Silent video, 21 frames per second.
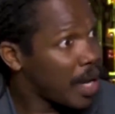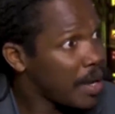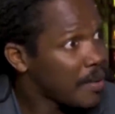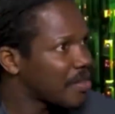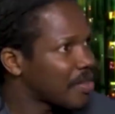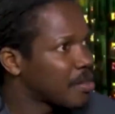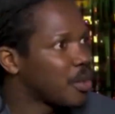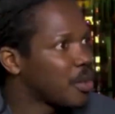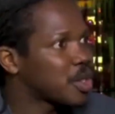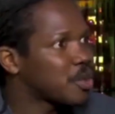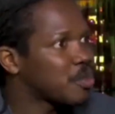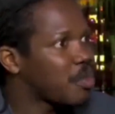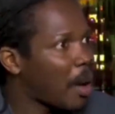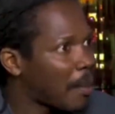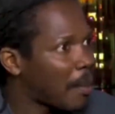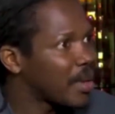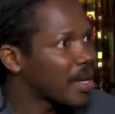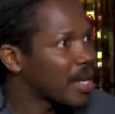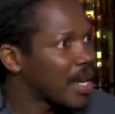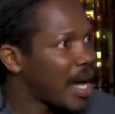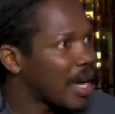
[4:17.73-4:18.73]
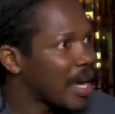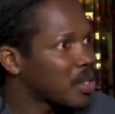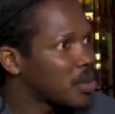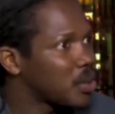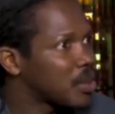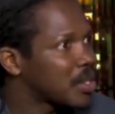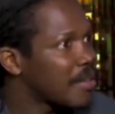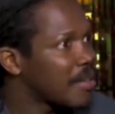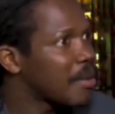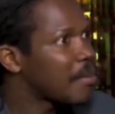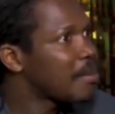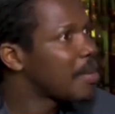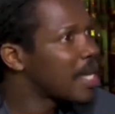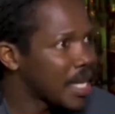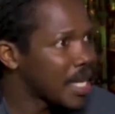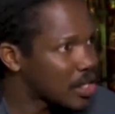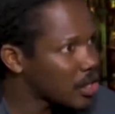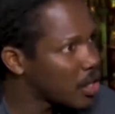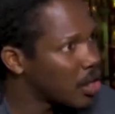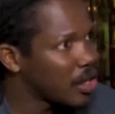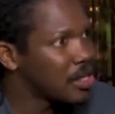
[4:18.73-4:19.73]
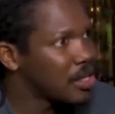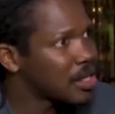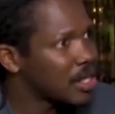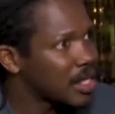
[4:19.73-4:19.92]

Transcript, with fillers: Some of the most popular cartoons are the biggest guns.